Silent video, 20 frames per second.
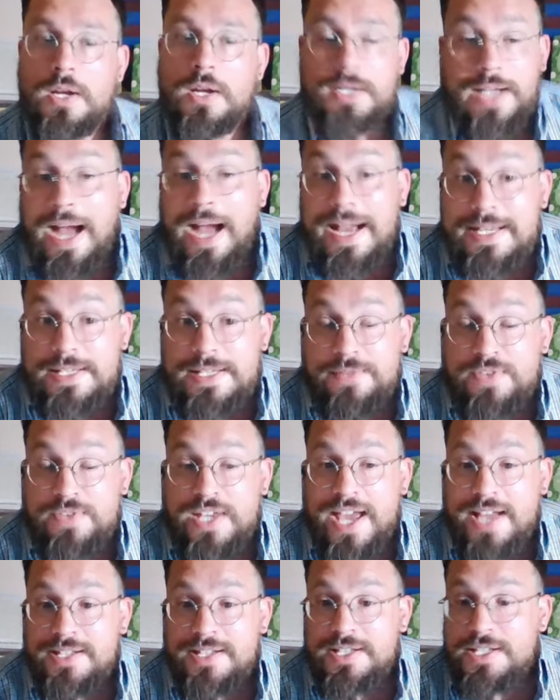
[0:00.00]
guys, if the
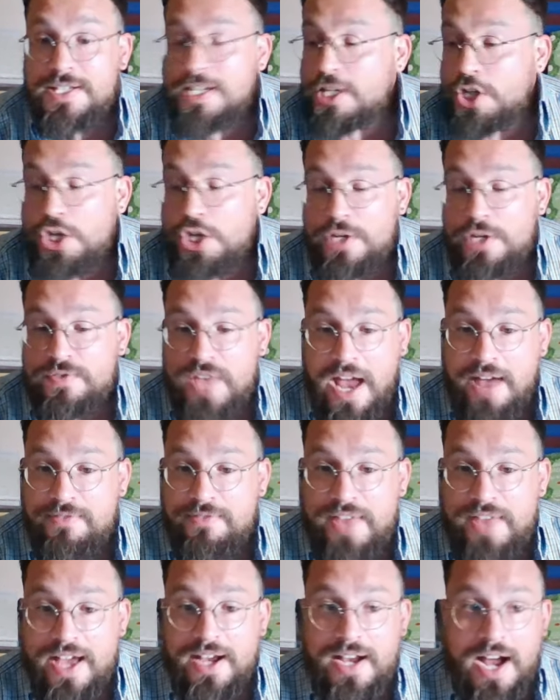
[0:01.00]
Kansas City Chiefs have
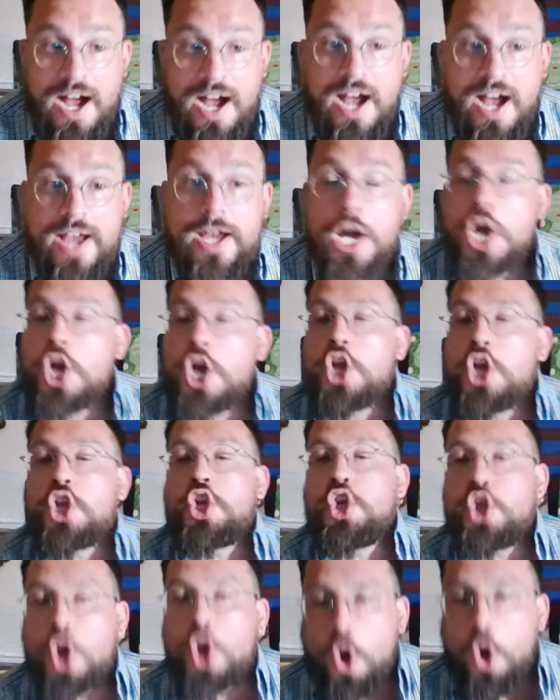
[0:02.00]
that guy,
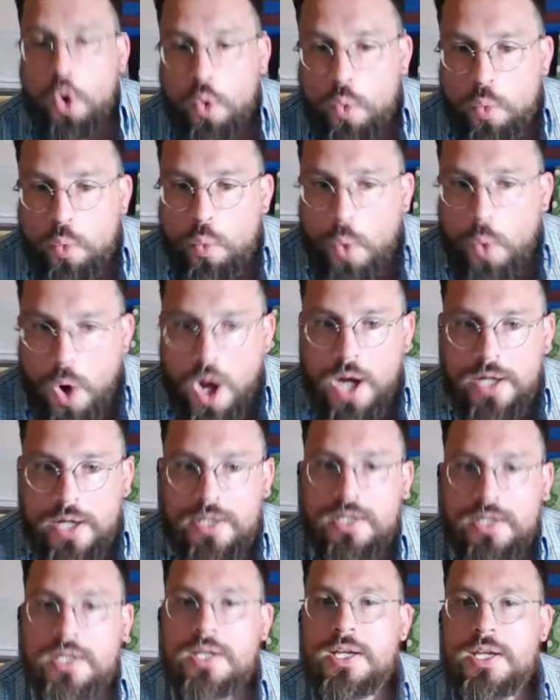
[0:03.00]
no
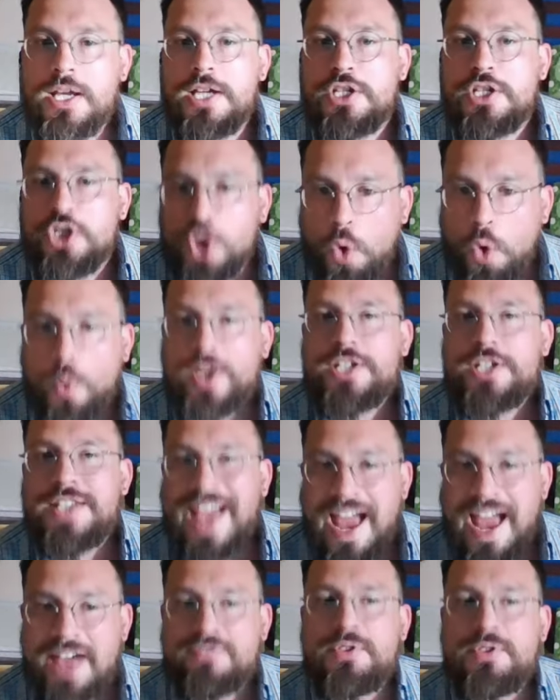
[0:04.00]
one is going to
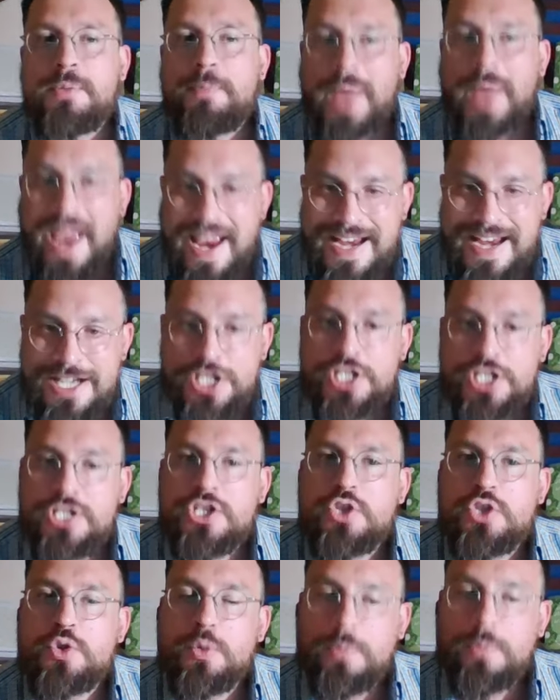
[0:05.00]
have the
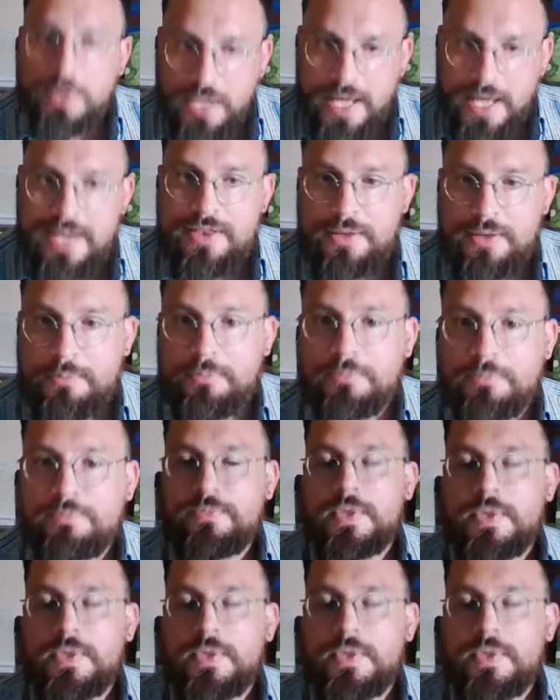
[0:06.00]
patience to play them.